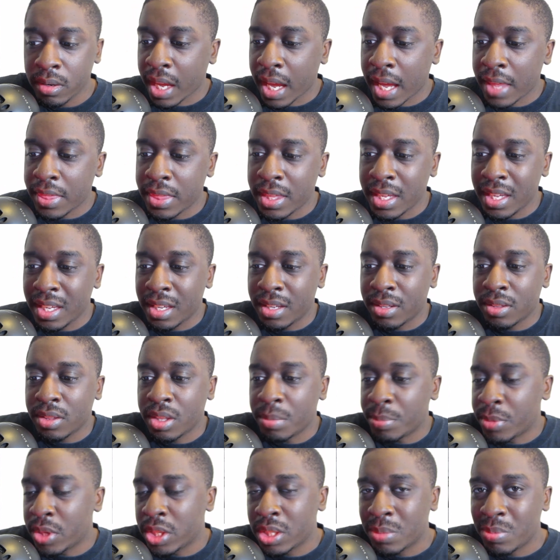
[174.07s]
I think the
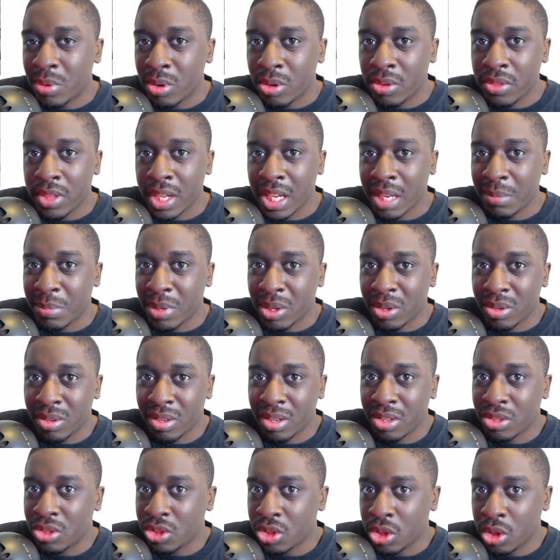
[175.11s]
most important thing about
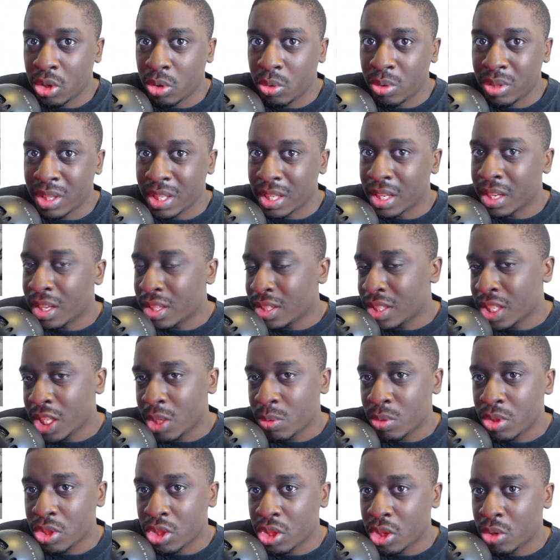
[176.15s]
a show, like a
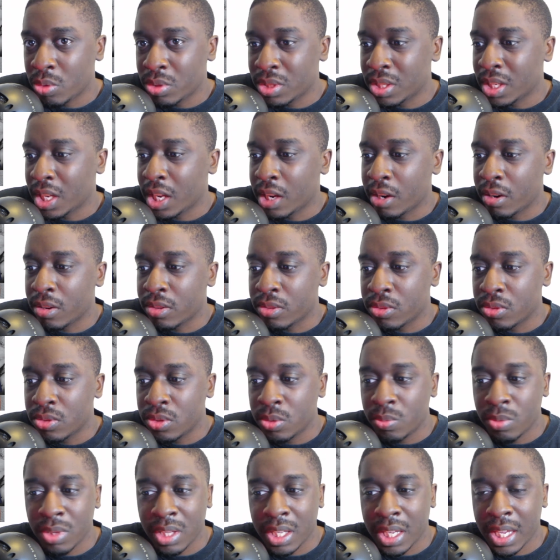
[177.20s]
continuous show, is the characters.
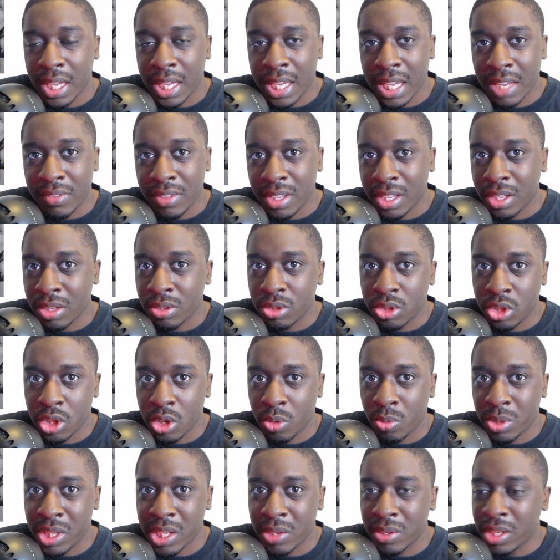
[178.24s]
You really can't have like a show
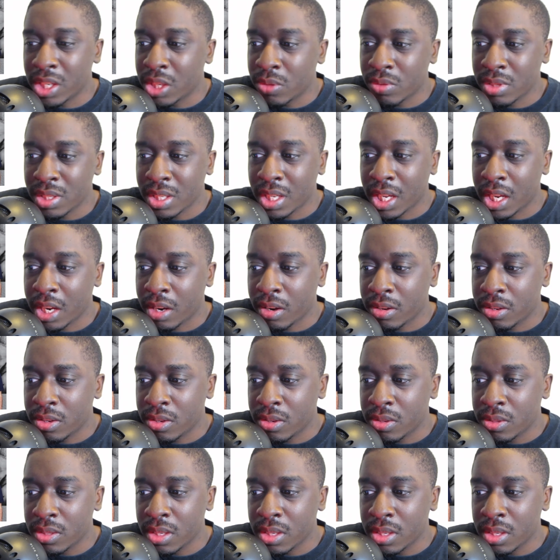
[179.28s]
without interesting characters.